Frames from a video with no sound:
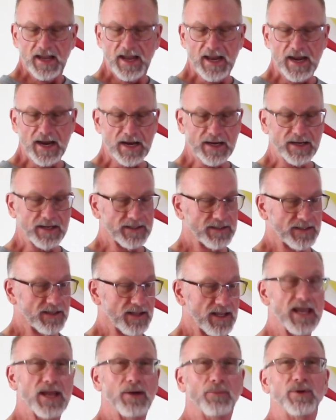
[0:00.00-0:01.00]
And
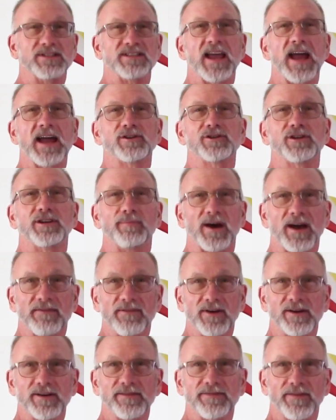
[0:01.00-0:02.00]
it was actually my
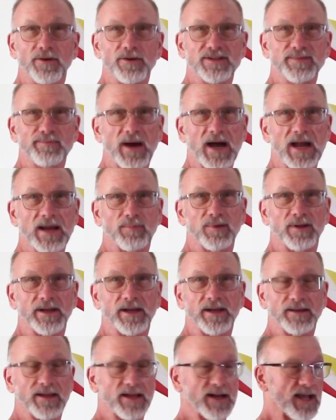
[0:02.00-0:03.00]
very first
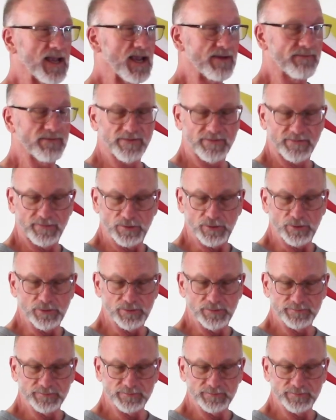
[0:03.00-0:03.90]
biplane that I ever flew,